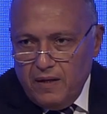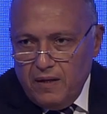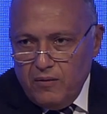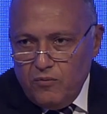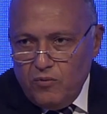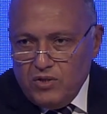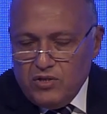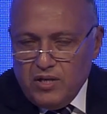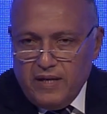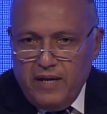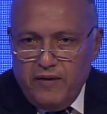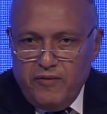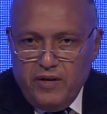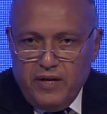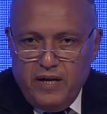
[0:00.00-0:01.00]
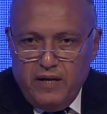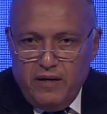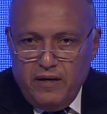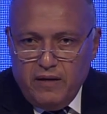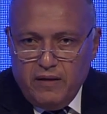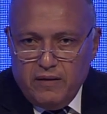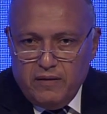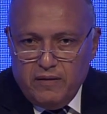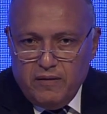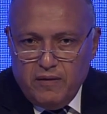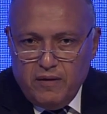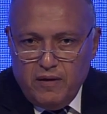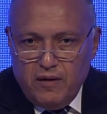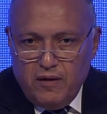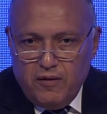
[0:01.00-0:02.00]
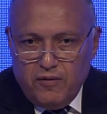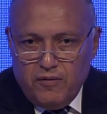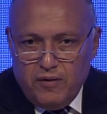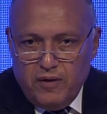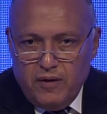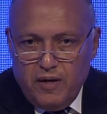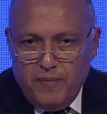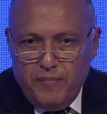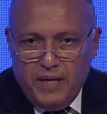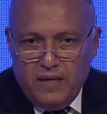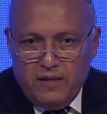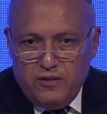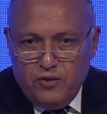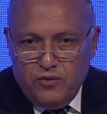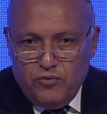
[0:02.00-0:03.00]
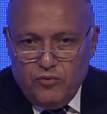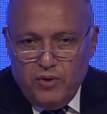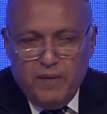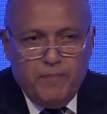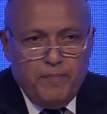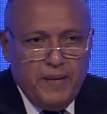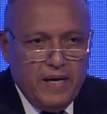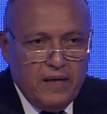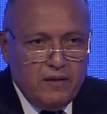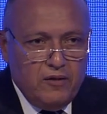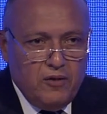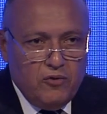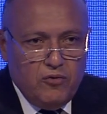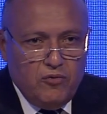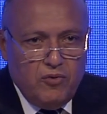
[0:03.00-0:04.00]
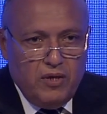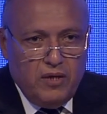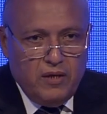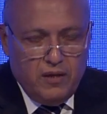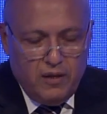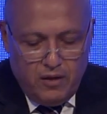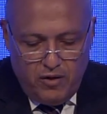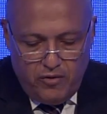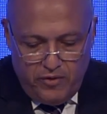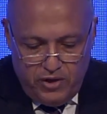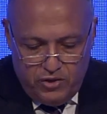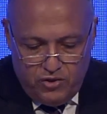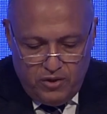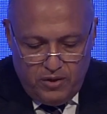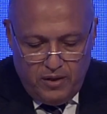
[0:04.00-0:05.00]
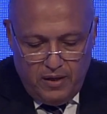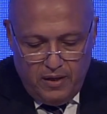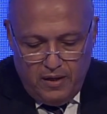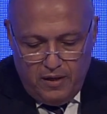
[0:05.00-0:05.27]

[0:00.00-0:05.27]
once again regaining our ability to impact not only our region